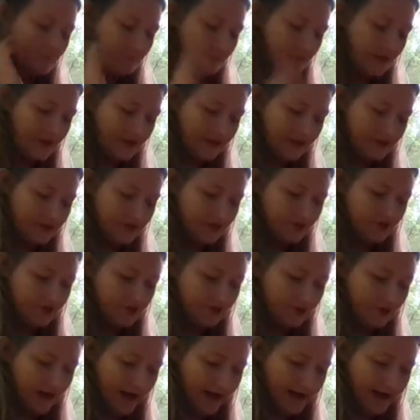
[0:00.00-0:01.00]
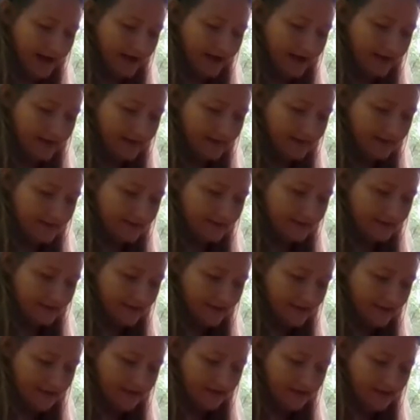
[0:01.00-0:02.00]
because you'll ask,
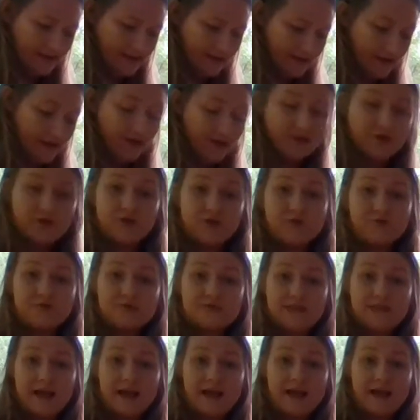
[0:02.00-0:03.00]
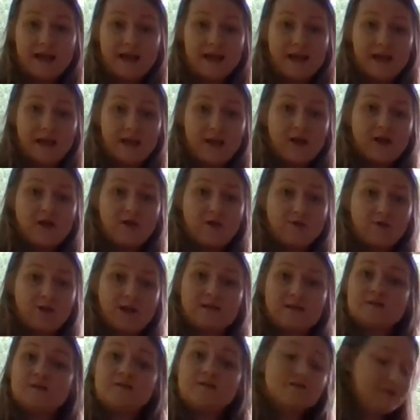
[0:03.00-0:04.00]
you say,
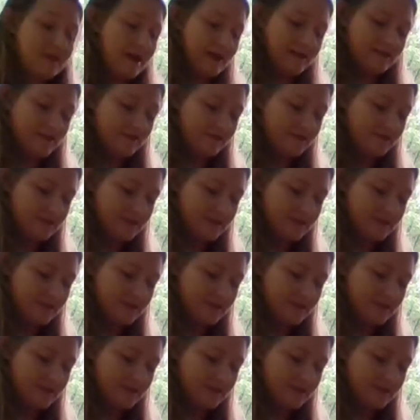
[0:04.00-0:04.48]
¿Cuántos años